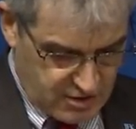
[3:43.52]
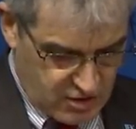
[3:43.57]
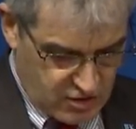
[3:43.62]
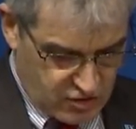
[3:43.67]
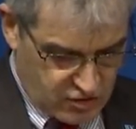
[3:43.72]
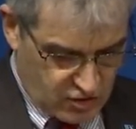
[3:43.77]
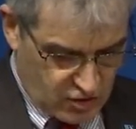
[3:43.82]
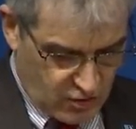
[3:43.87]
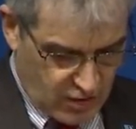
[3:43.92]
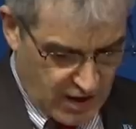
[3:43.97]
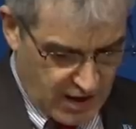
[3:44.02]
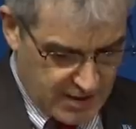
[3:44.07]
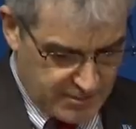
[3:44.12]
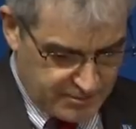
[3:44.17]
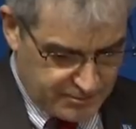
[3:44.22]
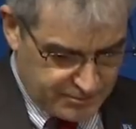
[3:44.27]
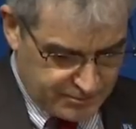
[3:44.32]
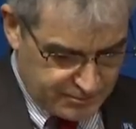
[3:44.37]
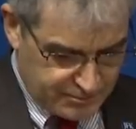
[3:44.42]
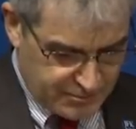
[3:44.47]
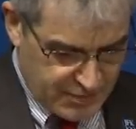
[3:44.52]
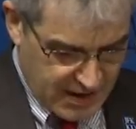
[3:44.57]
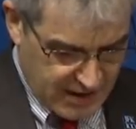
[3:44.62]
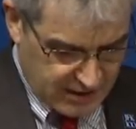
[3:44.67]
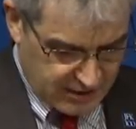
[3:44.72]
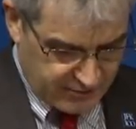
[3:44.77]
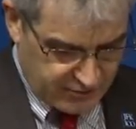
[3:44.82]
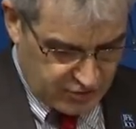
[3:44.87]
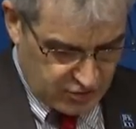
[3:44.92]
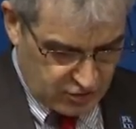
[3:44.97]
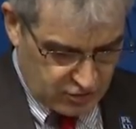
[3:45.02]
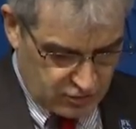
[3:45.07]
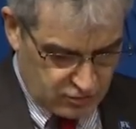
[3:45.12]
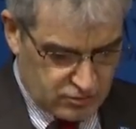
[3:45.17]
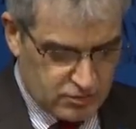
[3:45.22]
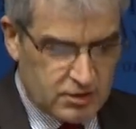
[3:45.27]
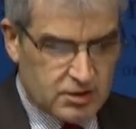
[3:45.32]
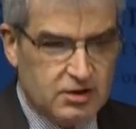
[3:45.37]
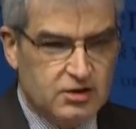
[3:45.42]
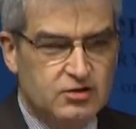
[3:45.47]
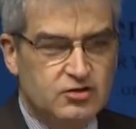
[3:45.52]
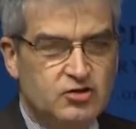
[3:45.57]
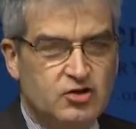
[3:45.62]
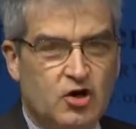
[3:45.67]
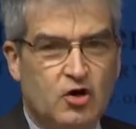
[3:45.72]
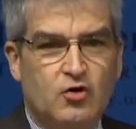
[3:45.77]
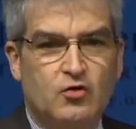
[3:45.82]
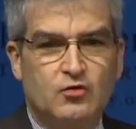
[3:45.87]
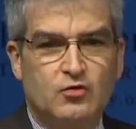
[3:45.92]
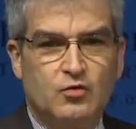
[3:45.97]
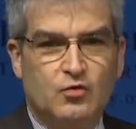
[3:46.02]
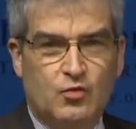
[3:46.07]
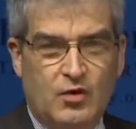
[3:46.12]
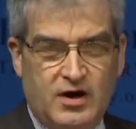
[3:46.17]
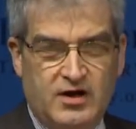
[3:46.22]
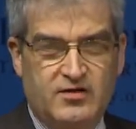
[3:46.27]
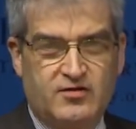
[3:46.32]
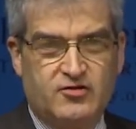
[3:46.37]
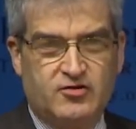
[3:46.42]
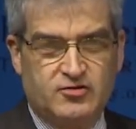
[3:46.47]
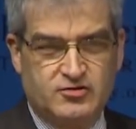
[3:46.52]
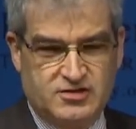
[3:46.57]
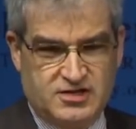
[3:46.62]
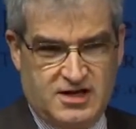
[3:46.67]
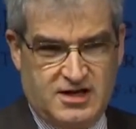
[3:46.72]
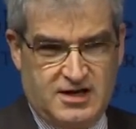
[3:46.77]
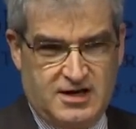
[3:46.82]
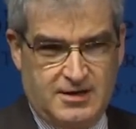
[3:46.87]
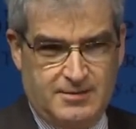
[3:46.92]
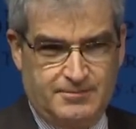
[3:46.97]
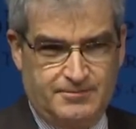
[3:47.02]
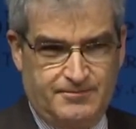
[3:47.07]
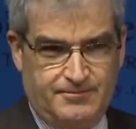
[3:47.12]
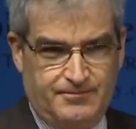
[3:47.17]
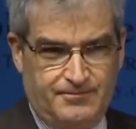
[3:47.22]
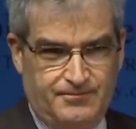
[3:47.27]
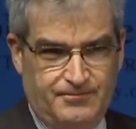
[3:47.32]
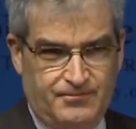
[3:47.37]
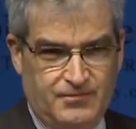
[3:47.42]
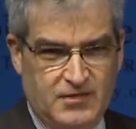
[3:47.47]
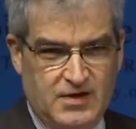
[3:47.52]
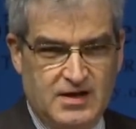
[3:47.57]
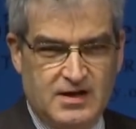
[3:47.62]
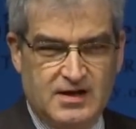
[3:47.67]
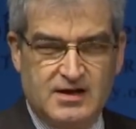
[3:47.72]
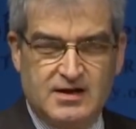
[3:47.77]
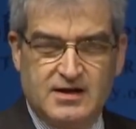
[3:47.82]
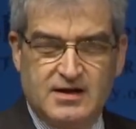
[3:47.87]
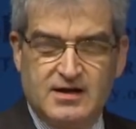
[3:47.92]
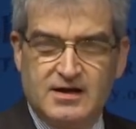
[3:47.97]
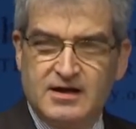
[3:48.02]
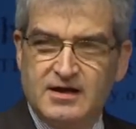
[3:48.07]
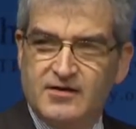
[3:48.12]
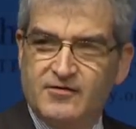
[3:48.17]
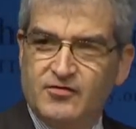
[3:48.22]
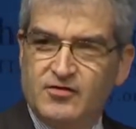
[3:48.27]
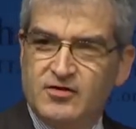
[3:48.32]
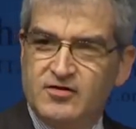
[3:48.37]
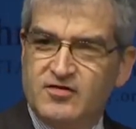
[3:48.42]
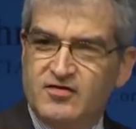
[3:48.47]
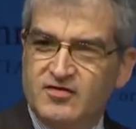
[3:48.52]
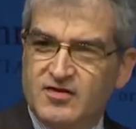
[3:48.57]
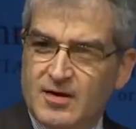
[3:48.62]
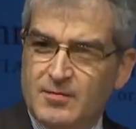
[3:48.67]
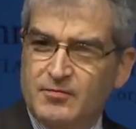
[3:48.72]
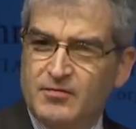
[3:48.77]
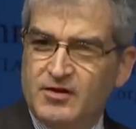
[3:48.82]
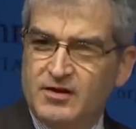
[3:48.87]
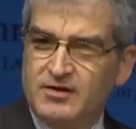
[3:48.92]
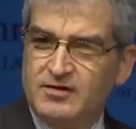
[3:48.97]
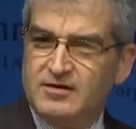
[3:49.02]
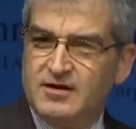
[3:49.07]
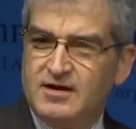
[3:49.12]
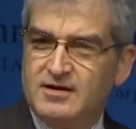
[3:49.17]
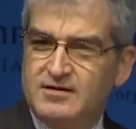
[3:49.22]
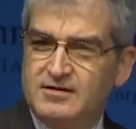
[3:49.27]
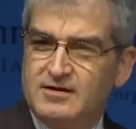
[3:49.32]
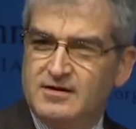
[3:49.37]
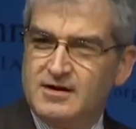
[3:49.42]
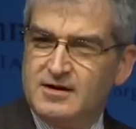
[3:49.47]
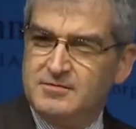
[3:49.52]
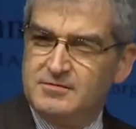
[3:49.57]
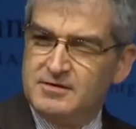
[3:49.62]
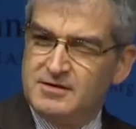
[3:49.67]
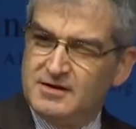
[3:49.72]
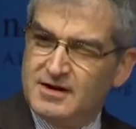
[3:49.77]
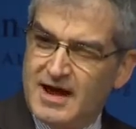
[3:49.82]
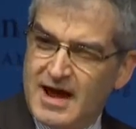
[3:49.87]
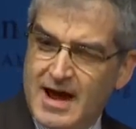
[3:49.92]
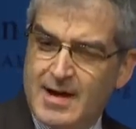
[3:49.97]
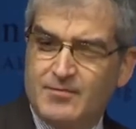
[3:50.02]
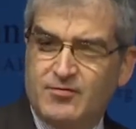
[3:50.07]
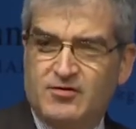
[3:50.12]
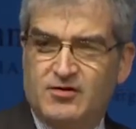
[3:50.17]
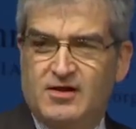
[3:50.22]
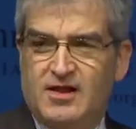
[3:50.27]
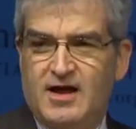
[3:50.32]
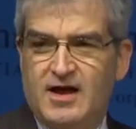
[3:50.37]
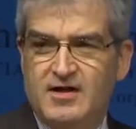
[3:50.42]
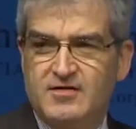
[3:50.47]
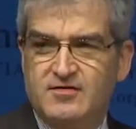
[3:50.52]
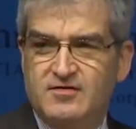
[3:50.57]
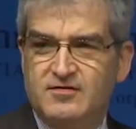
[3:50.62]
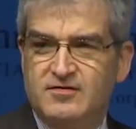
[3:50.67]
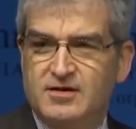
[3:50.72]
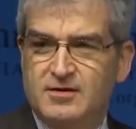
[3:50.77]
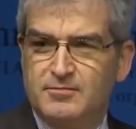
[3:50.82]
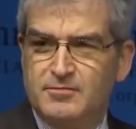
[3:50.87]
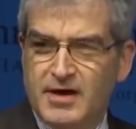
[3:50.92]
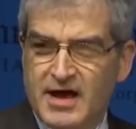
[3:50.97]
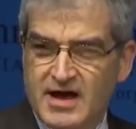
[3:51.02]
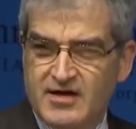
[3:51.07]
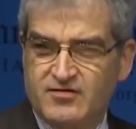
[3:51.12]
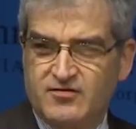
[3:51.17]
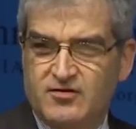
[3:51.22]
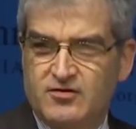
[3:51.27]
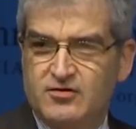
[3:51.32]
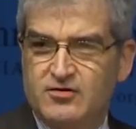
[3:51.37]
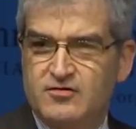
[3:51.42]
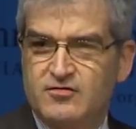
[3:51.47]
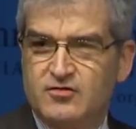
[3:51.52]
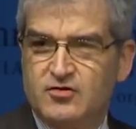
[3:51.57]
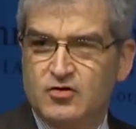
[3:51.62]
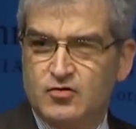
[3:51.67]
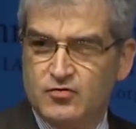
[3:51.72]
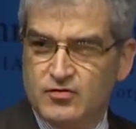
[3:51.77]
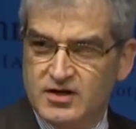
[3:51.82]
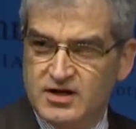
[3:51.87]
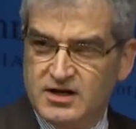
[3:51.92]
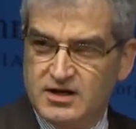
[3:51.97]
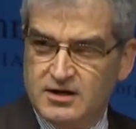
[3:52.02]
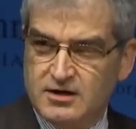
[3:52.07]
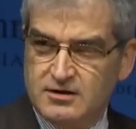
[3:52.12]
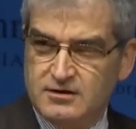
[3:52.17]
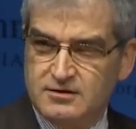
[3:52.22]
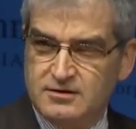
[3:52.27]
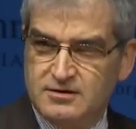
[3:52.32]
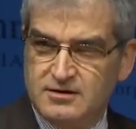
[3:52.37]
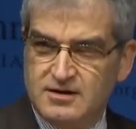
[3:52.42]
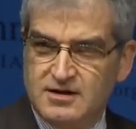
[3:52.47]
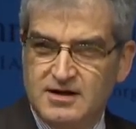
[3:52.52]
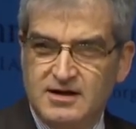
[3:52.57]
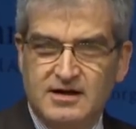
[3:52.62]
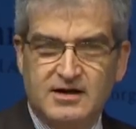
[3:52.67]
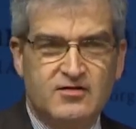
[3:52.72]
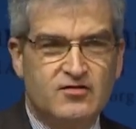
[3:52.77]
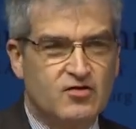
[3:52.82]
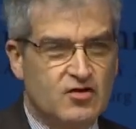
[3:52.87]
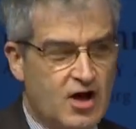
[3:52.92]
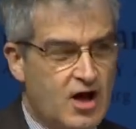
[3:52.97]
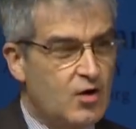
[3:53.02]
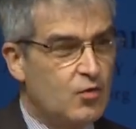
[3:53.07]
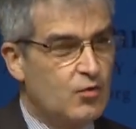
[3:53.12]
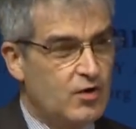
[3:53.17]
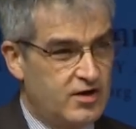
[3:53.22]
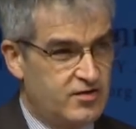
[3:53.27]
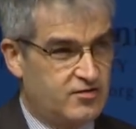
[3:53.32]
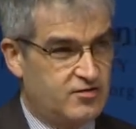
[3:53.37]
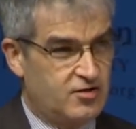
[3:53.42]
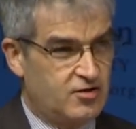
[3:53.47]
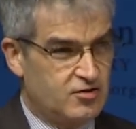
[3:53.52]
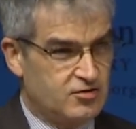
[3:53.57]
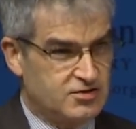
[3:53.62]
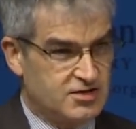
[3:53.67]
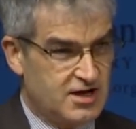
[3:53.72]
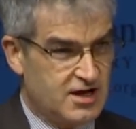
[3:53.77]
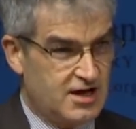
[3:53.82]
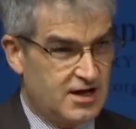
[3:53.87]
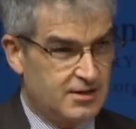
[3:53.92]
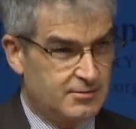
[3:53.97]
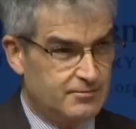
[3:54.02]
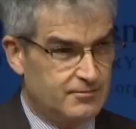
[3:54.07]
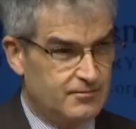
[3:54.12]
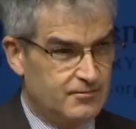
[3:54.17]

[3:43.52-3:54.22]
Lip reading: So I beg of you, don't waste your time." If there's something that encapsulizes the ambassador's career, is not wasting her time.